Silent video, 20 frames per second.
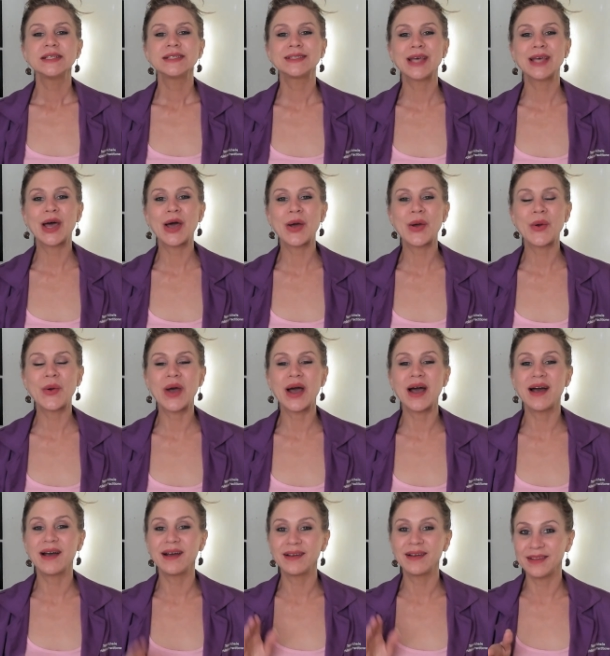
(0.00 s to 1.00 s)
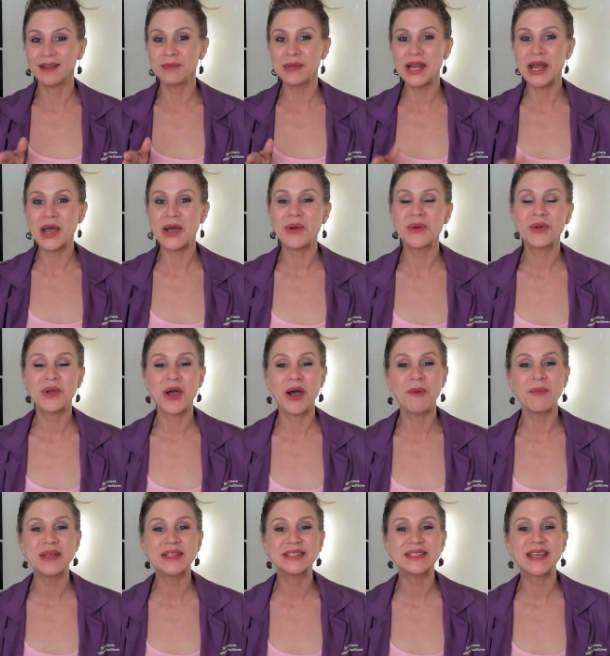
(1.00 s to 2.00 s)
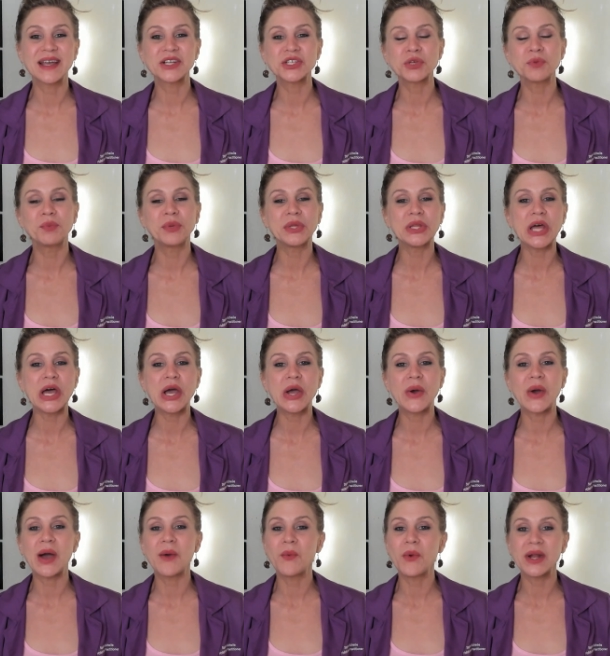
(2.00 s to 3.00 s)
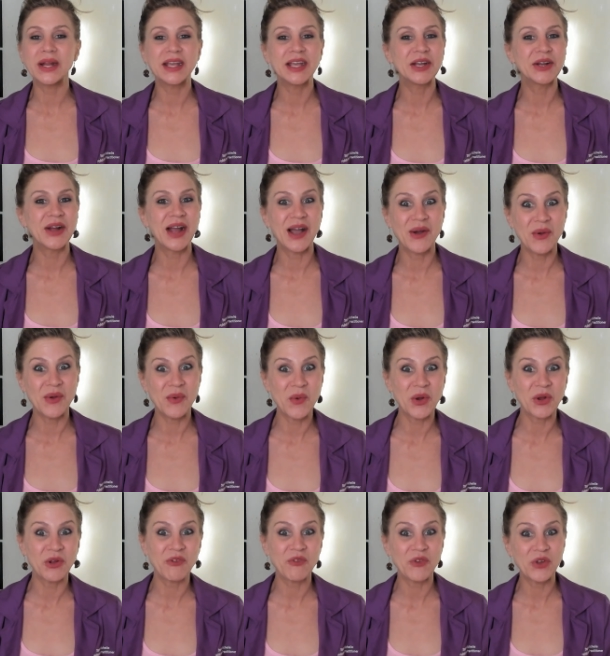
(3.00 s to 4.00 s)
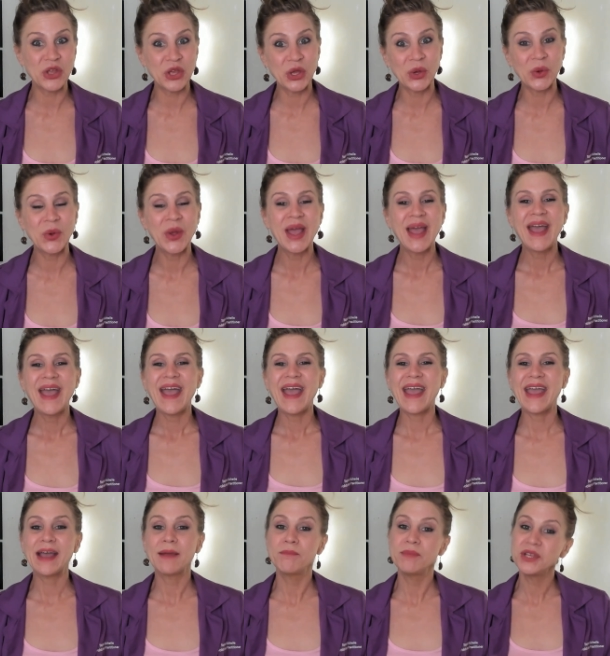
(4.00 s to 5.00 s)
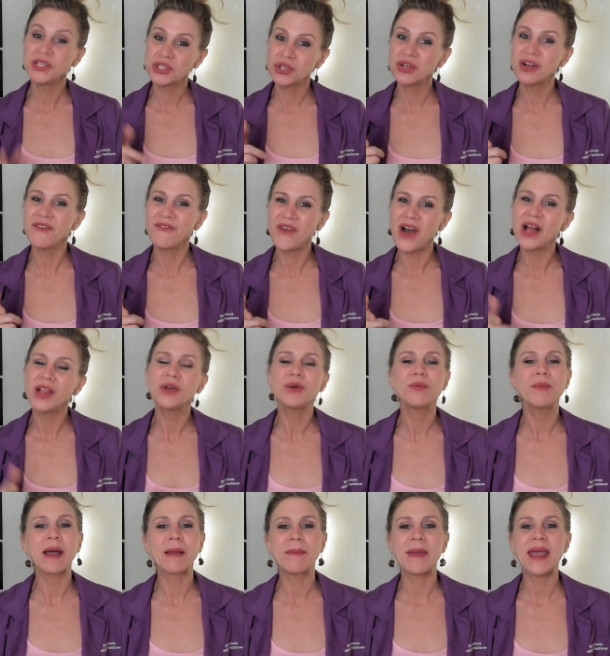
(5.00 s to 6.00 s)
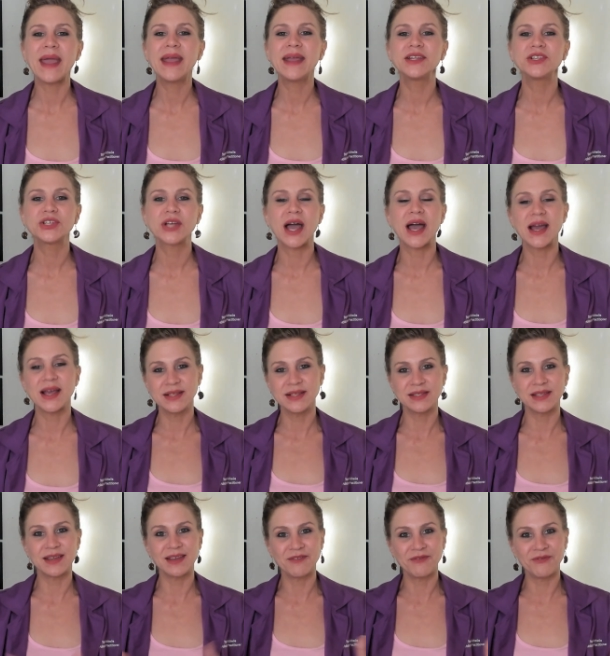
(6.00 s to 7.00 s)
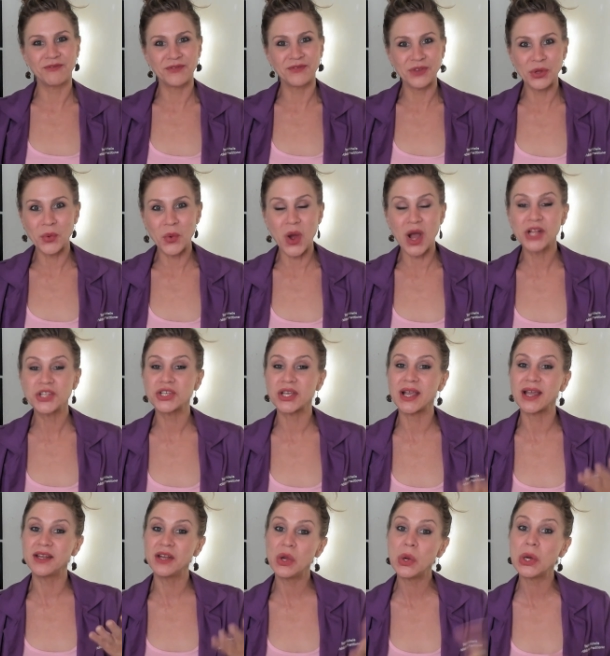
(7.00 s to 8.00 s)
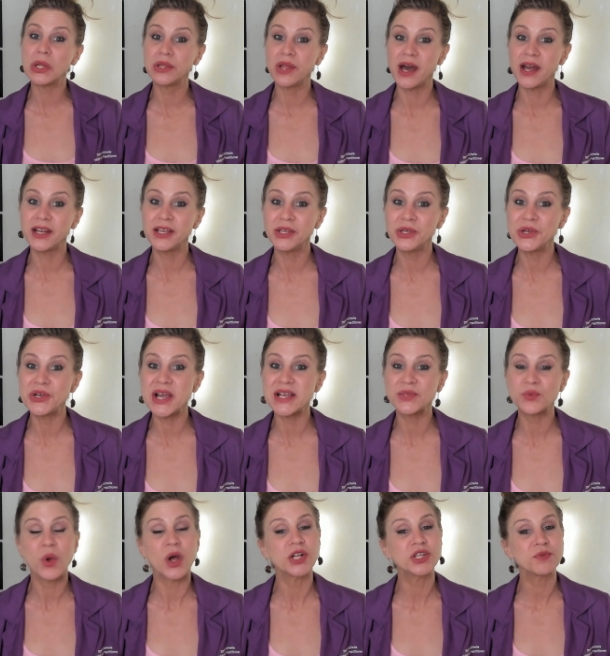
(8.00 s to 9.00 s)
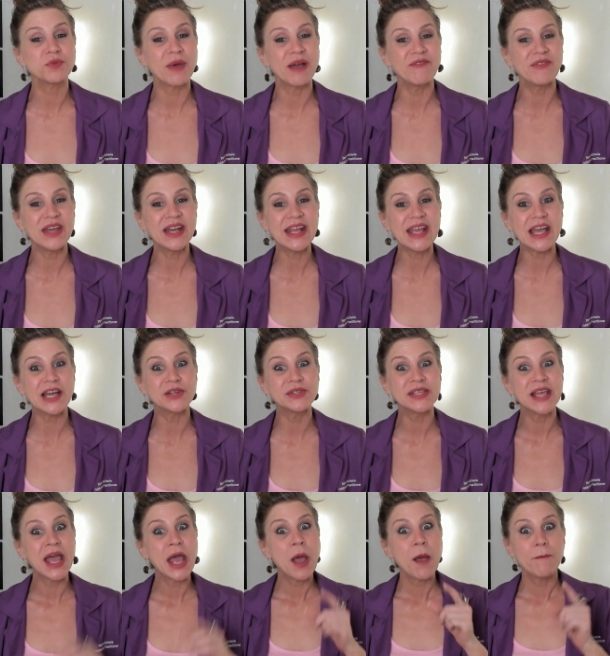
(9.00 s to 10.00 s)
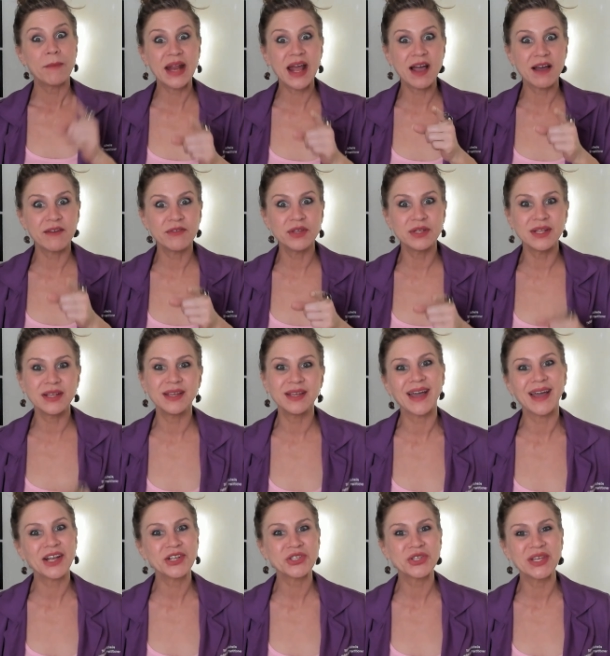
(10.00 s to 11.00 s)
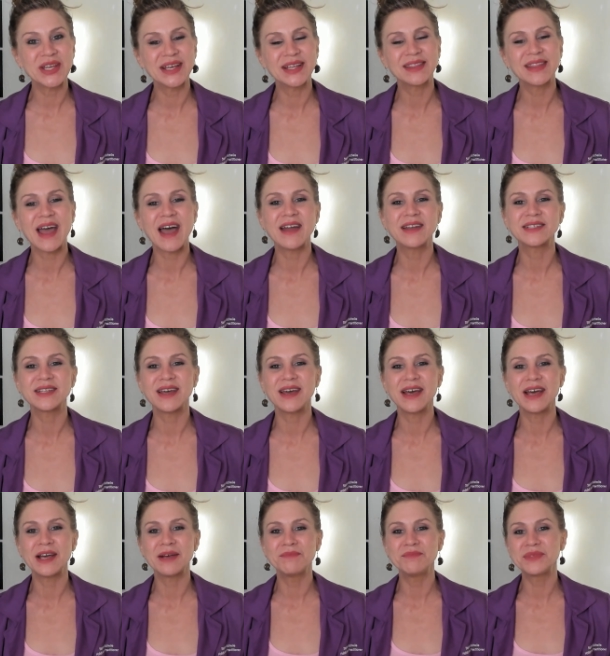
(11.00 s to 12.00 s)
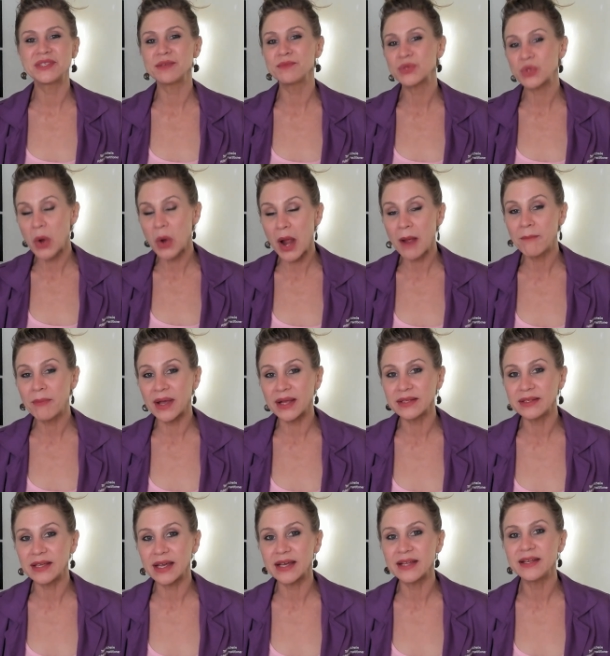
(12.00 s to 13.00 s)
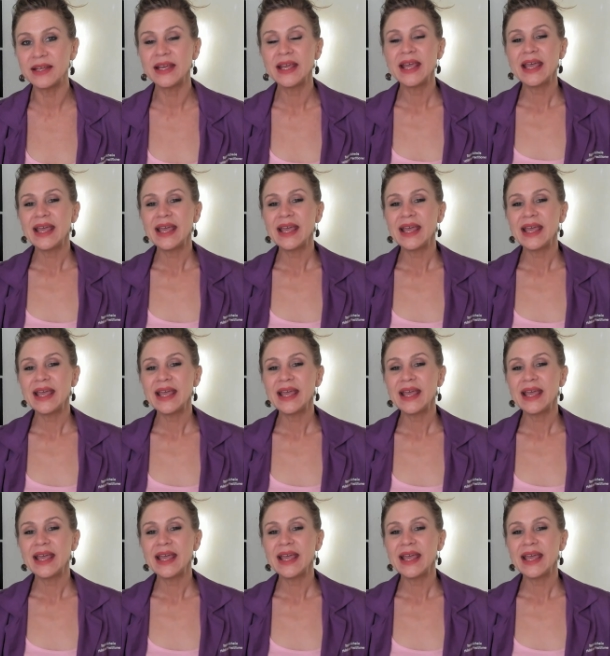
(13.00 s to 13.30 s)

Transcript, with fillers: So uh, let me know, comment section below. I want to hear how it worked for you. And be sure to follow my page, guys, if you're watching. I know a lot of you guys watch my videos, but haven't actually hit that um, subscribe button yet.